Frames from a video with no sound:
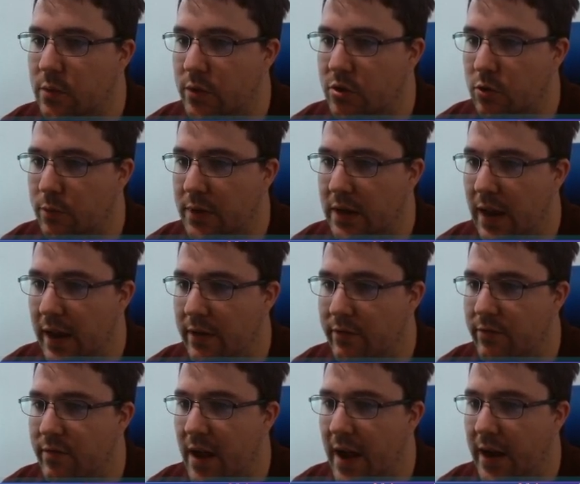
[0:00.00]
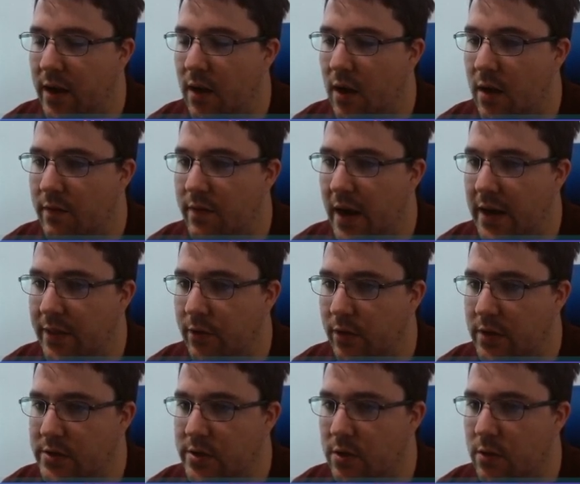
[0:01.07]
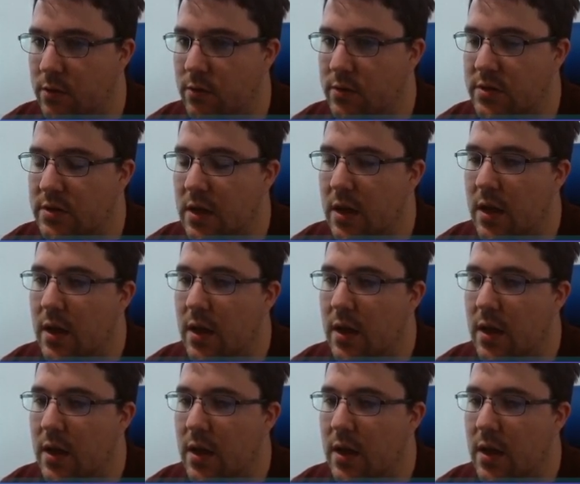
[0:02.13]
which will be a vec of I32s.